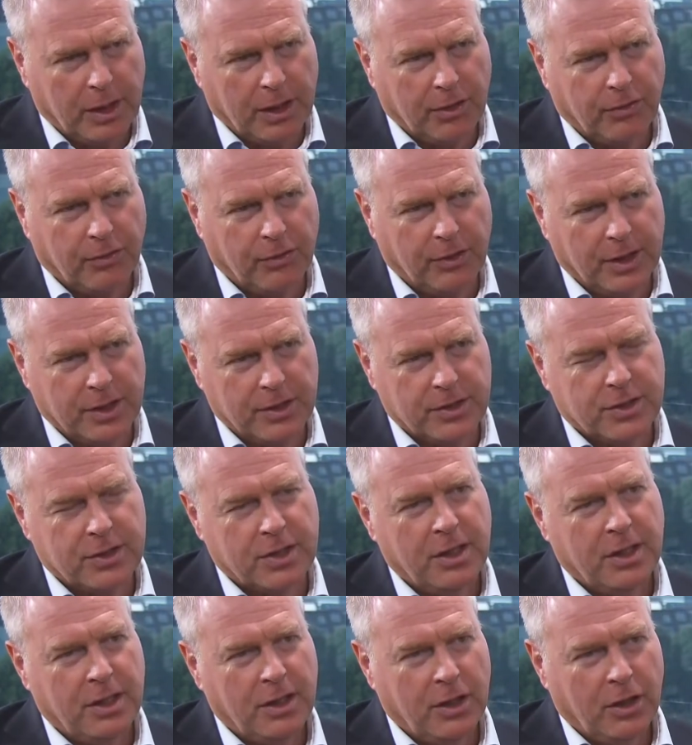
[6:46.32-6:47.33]
at things
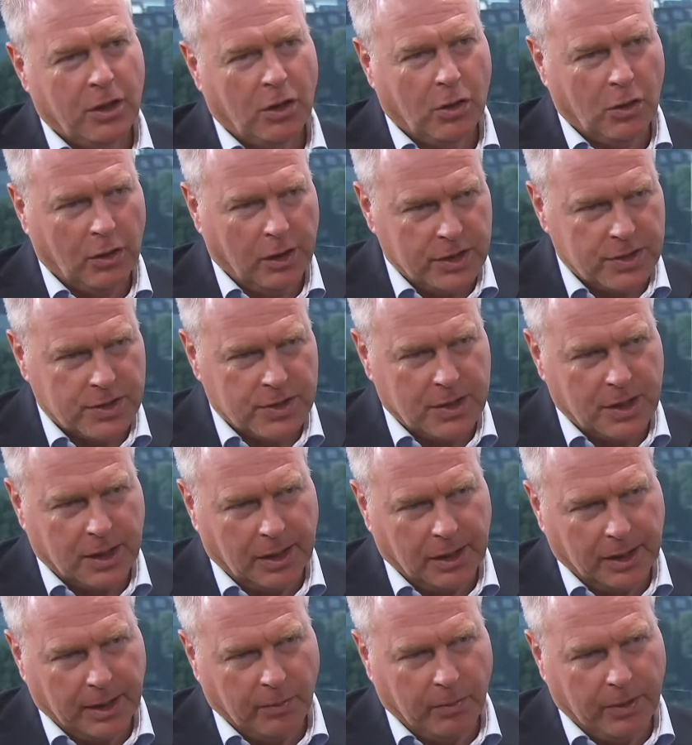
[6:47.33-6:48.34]

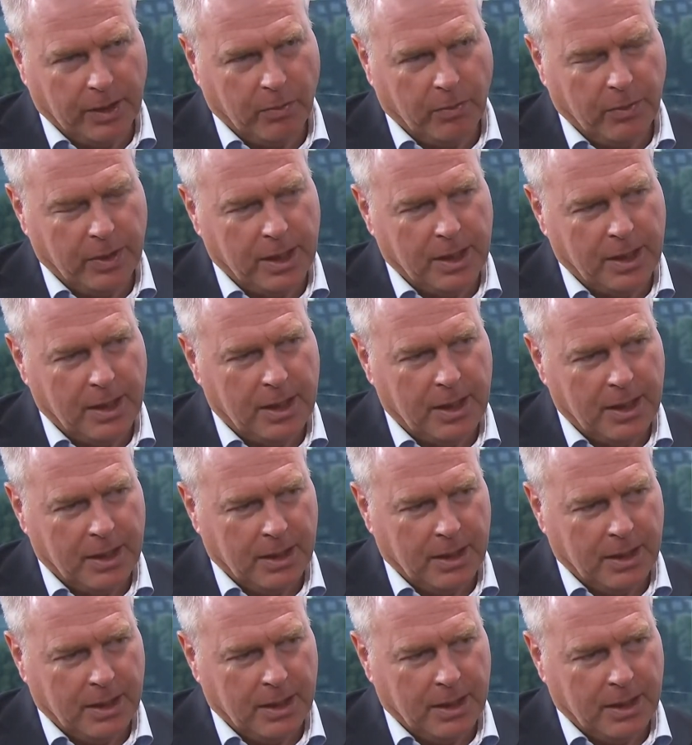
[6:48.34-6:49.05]
holistically. We